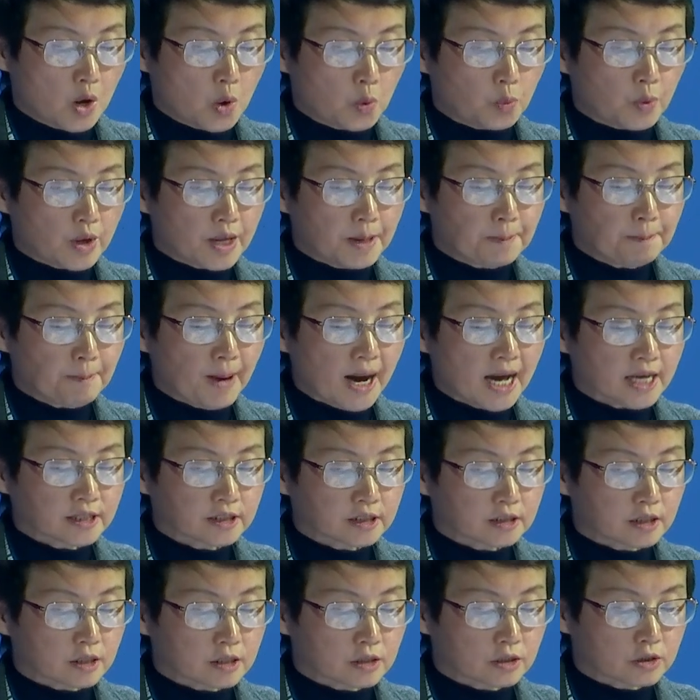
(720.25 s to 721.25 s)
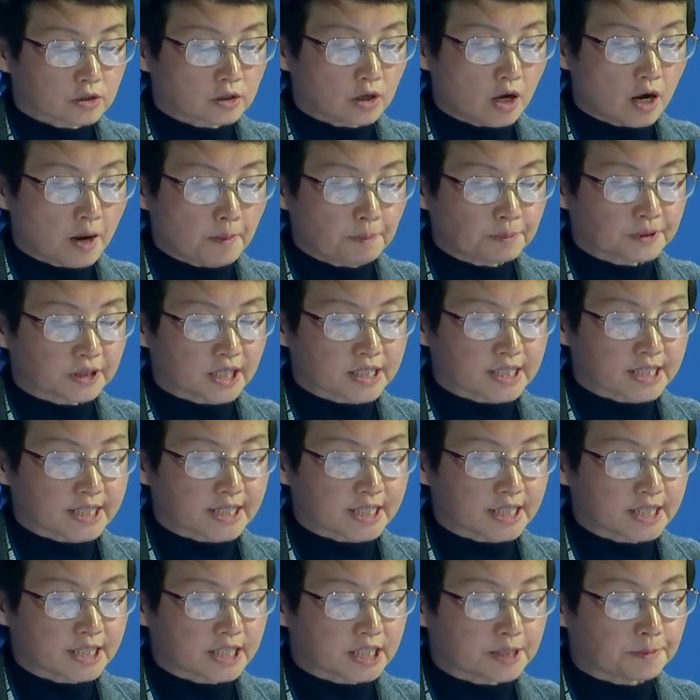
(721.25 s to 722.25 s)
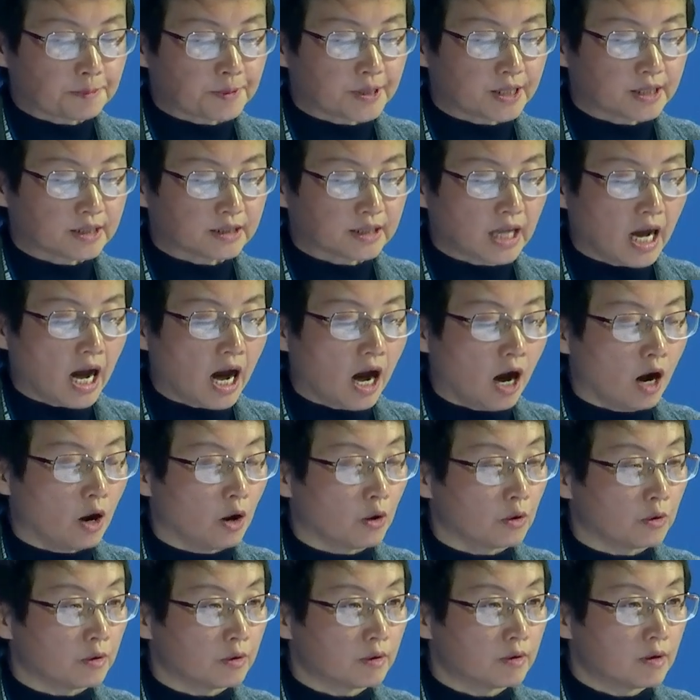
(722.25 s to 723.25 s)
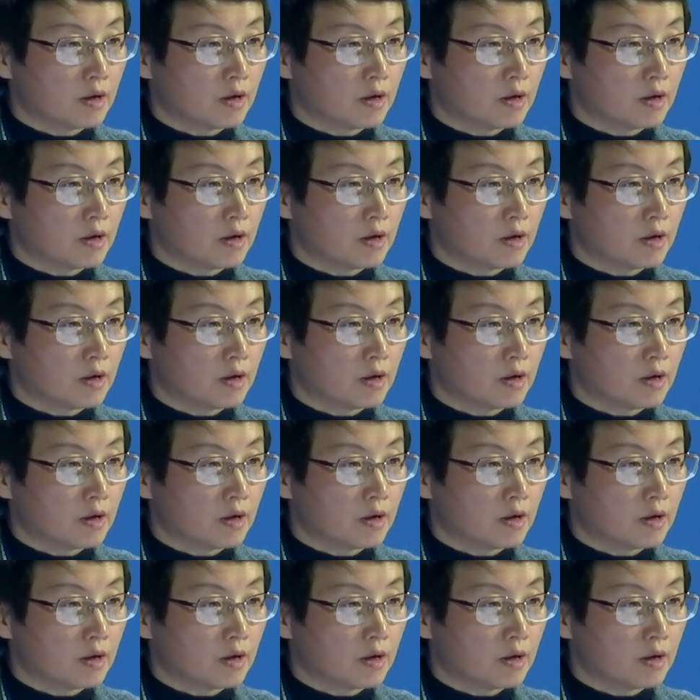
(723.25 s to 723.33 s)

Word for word: We must stop the CCP now